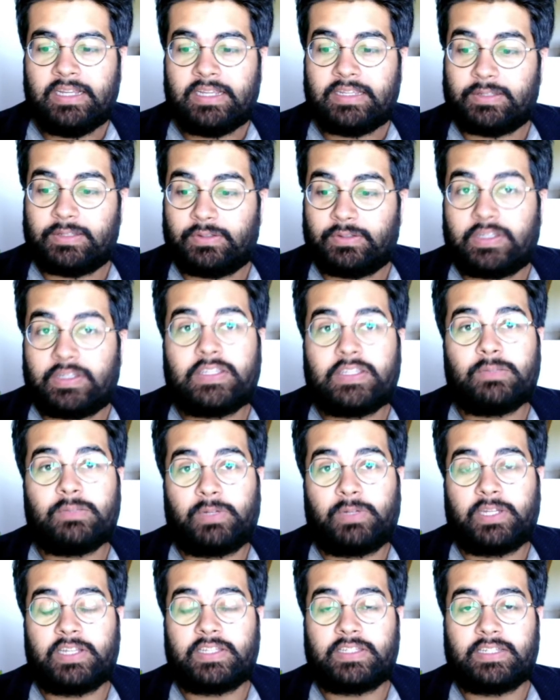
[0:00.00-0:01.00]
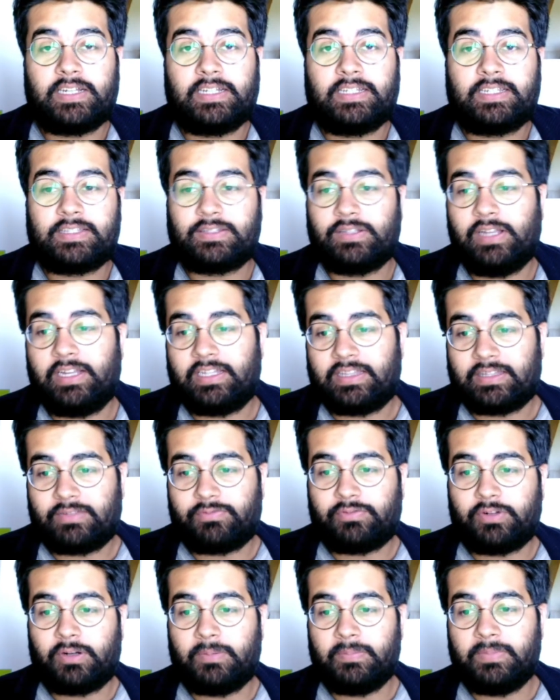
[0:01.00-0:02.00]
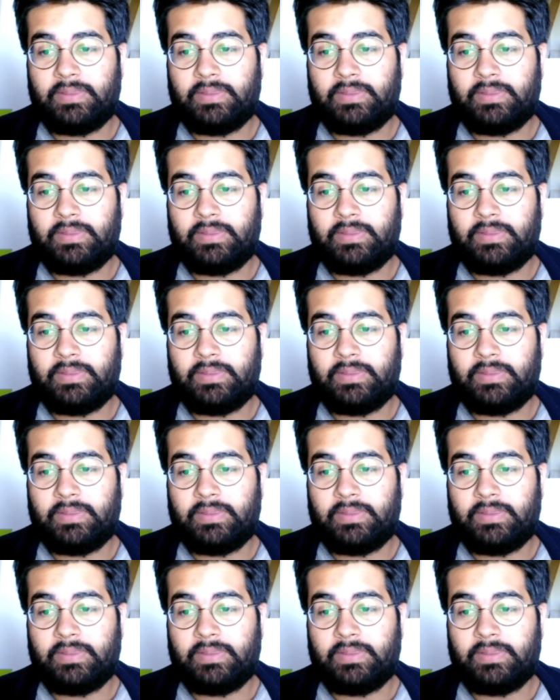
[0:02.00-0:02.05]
So this is what I started. So like from